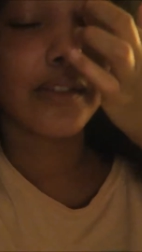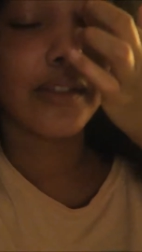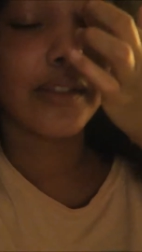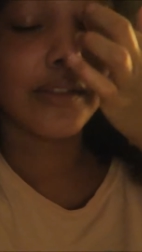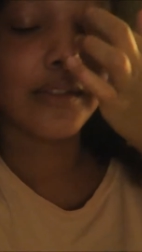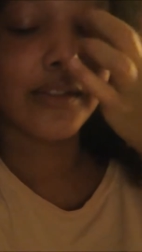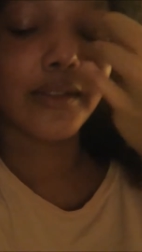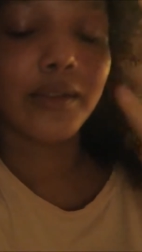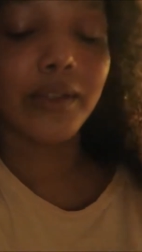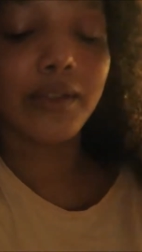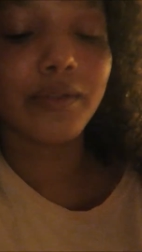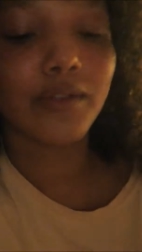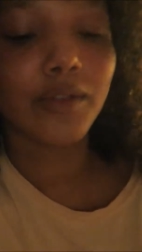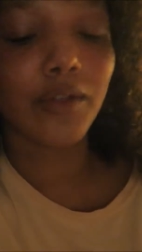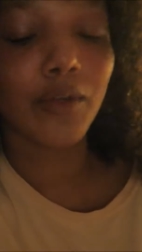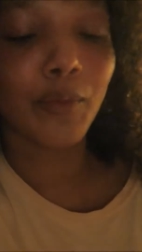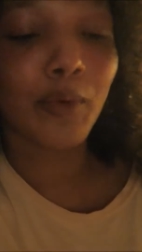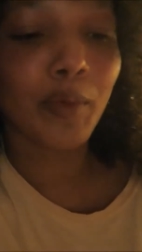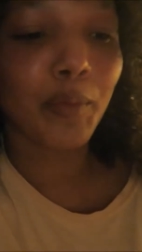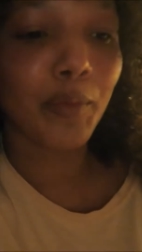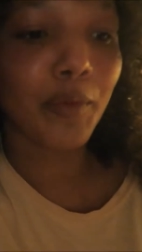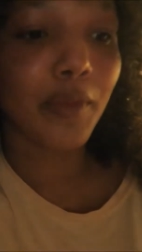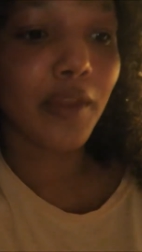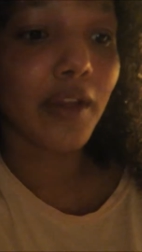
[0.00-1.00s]
I still have to
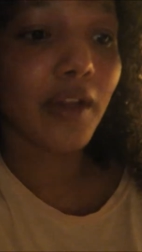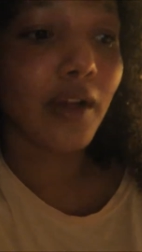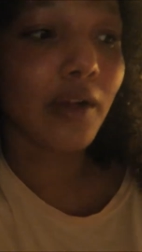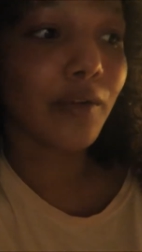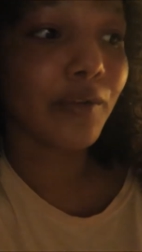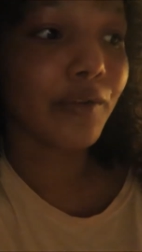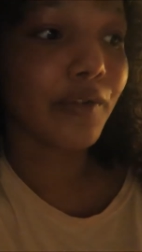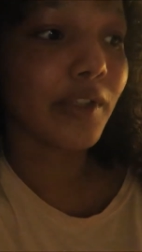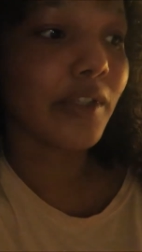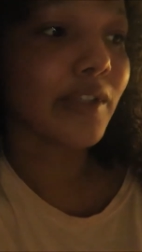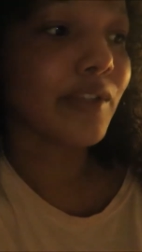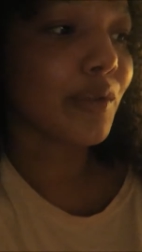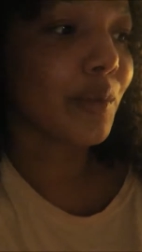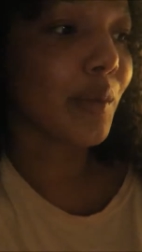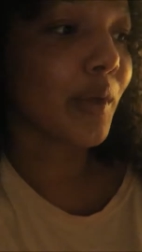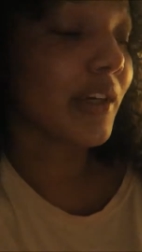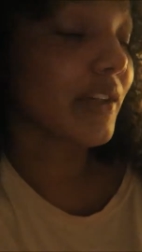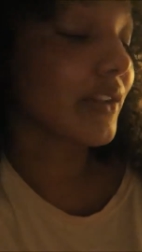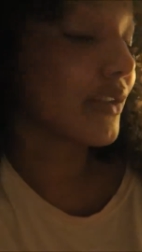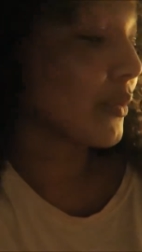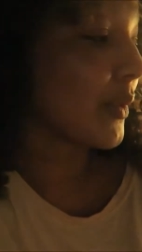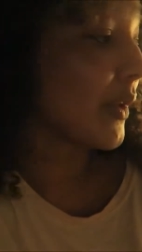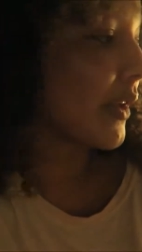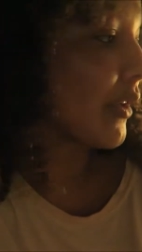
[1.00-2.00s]
come up with an outfit to
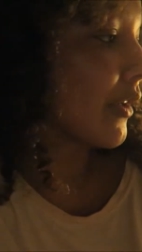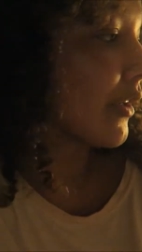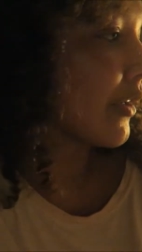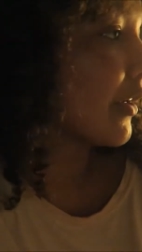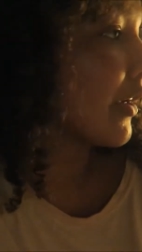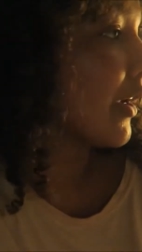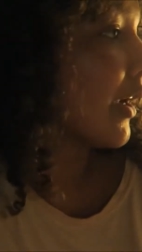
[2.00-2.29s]
wear tomorrow.